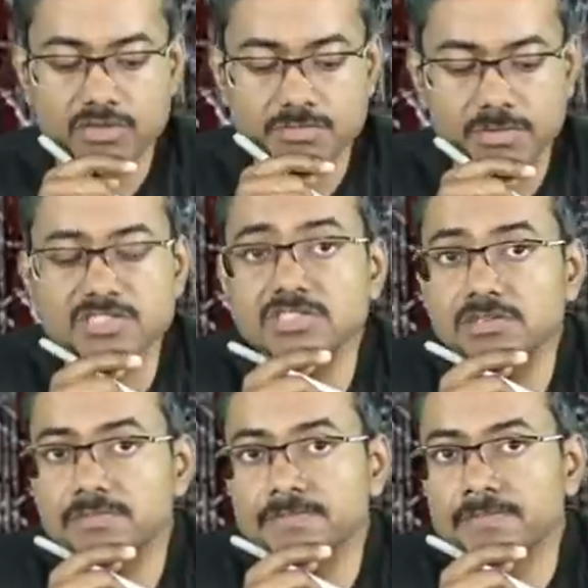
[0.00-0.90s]
force
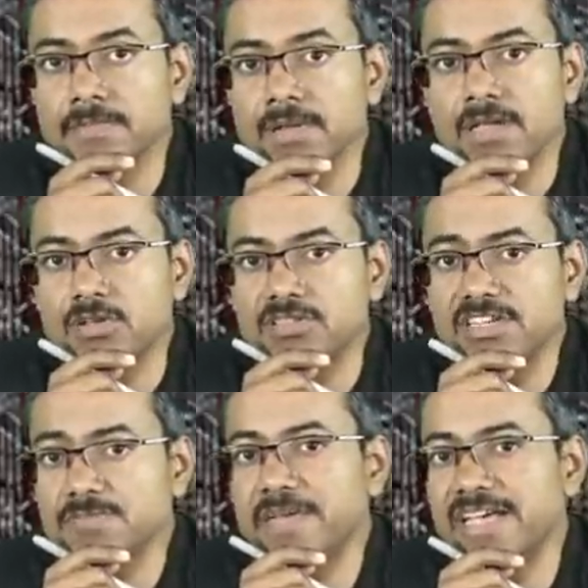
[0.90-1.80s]
person. Now
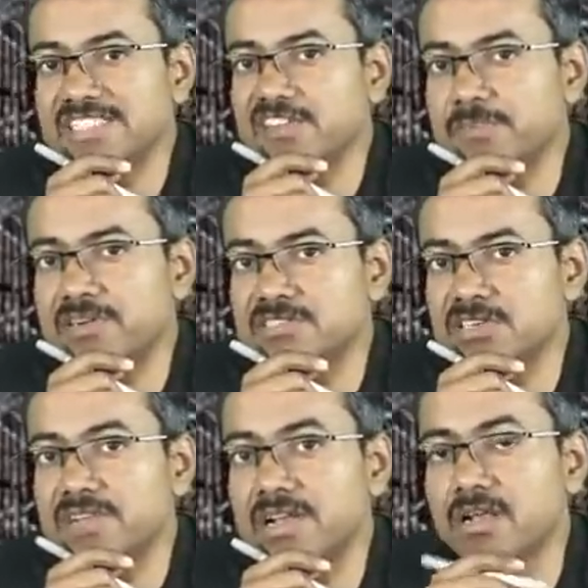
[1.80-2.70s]
this B S F
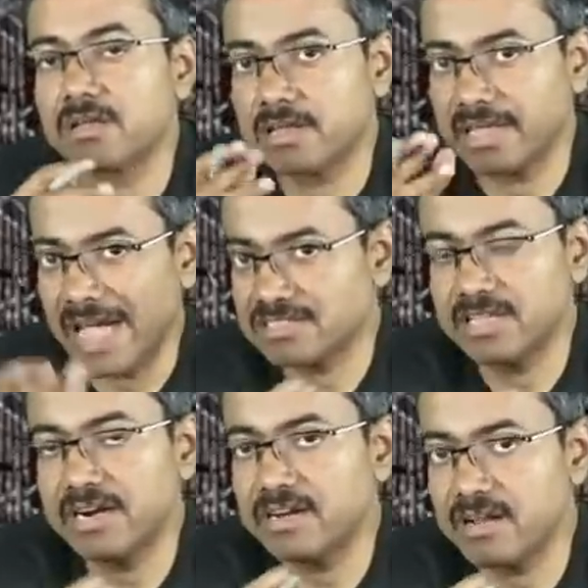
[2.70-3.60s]
person will catch
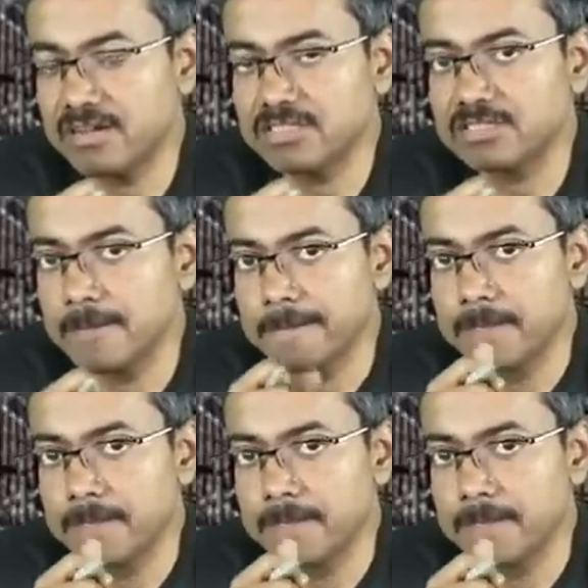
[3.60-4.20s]
that terrorist,